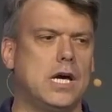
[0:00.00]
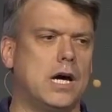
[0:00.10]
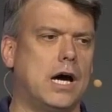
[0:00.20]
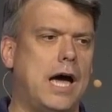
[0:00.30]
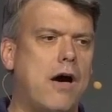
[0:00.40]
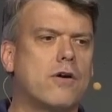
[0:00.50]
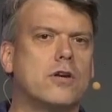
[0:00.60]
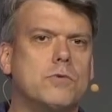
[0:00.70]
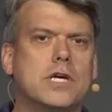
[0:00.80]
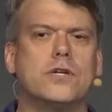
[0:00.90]
Uh, how
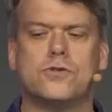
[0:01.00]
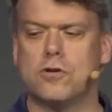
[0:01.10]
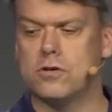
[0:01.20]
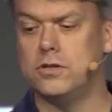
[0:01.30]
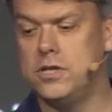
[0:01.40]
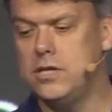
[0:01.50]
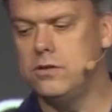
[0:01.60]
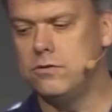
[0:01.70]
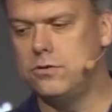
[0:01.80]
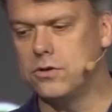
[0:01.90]
can we
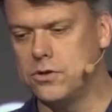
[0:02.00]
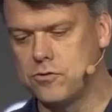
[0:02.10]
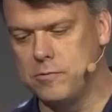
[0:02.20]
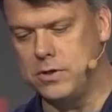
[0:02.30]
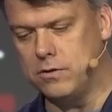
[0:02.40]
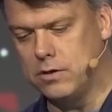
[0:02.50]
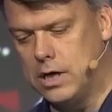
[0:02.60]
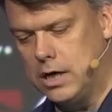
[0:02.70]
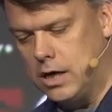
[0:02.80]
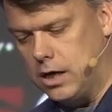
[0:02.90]
continue to contribute
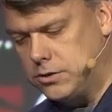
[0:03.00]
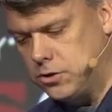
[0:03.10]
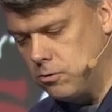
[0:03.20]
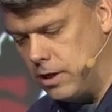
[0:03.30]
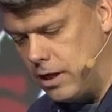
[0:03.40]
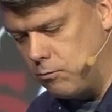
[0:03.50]
to it?